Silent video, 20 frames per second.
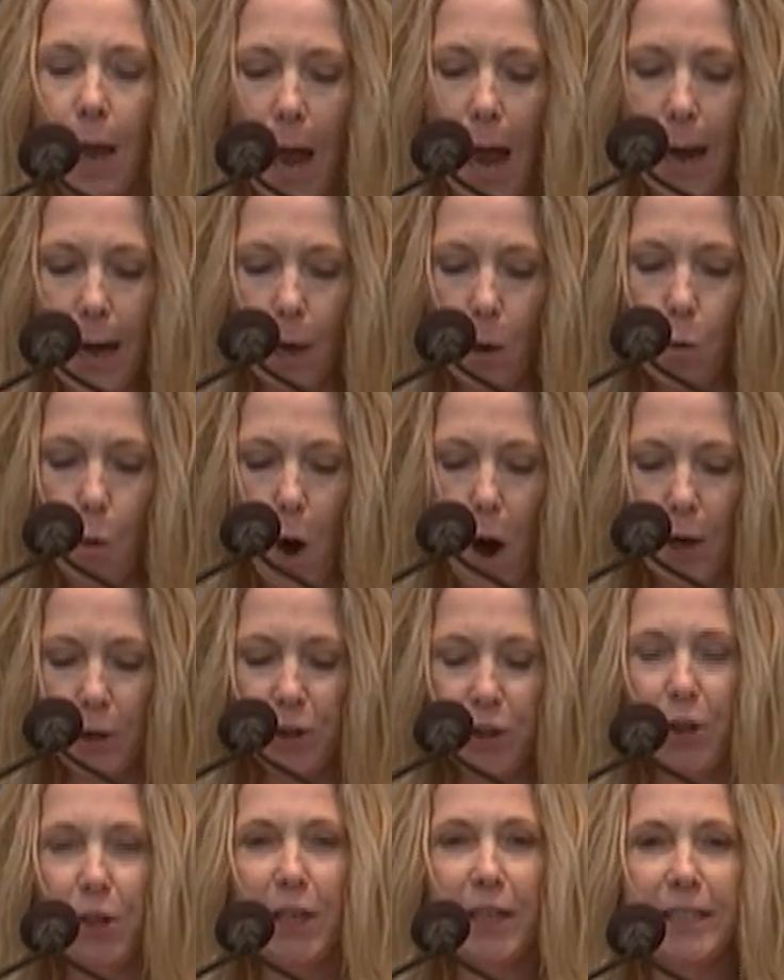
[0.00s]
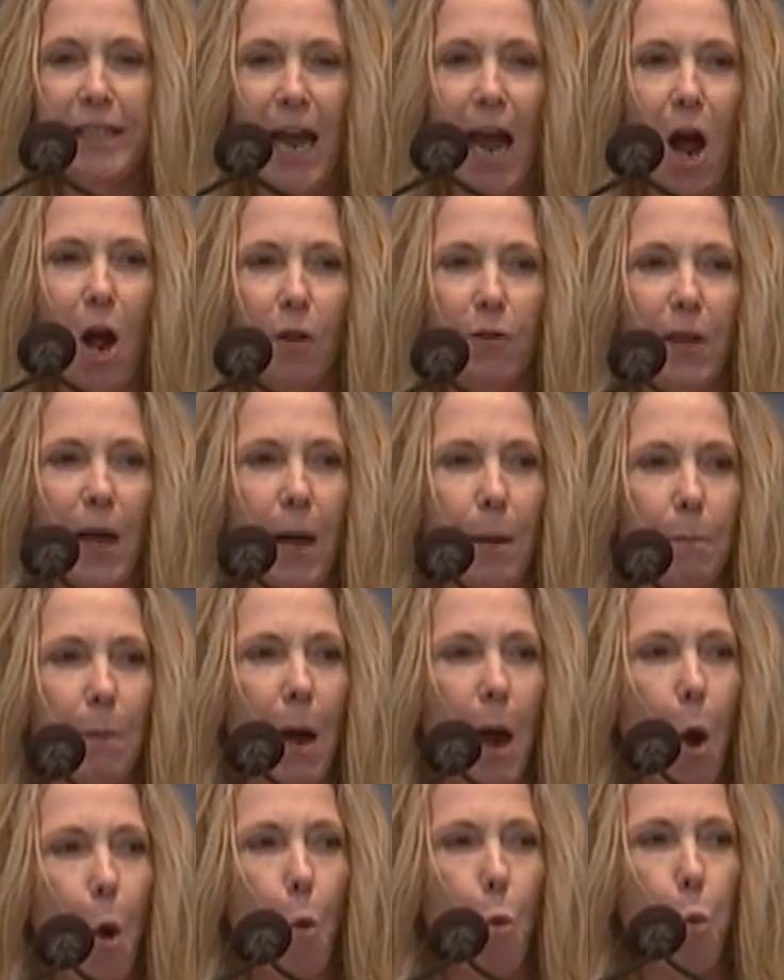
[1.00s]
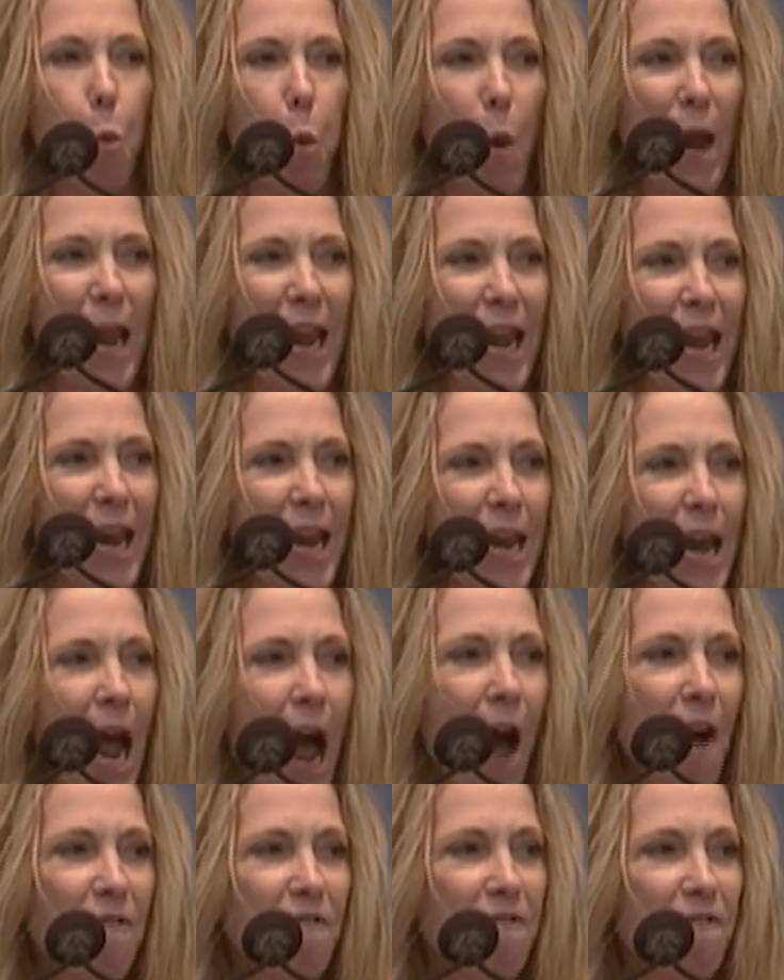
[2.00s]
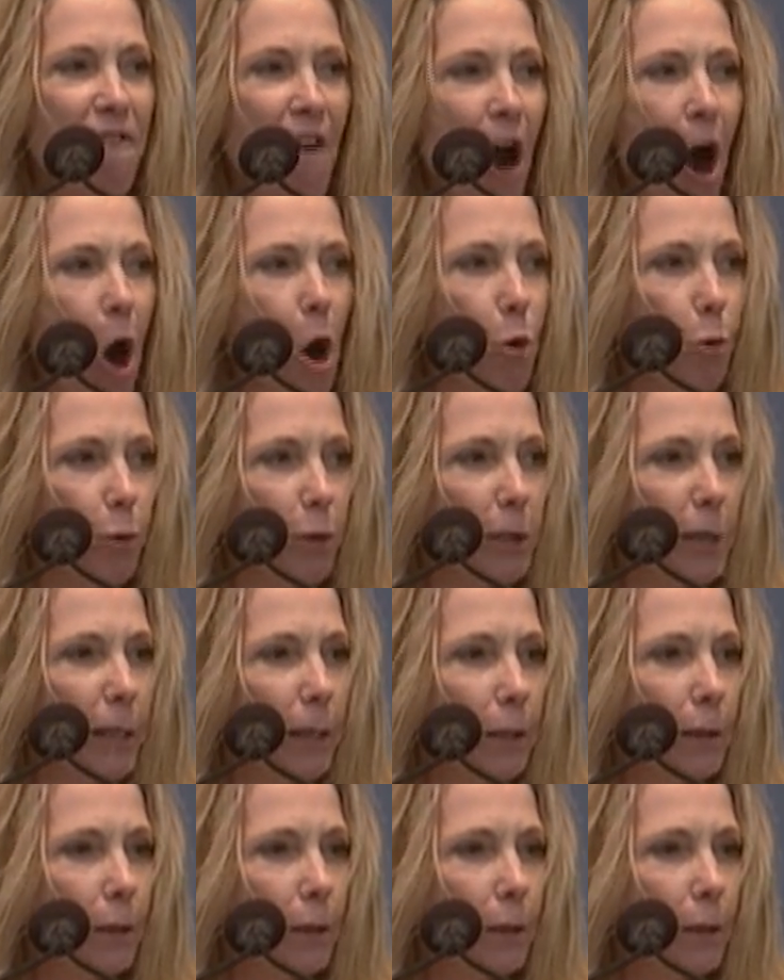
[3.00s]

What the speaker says: and I want you to tell them, we vote.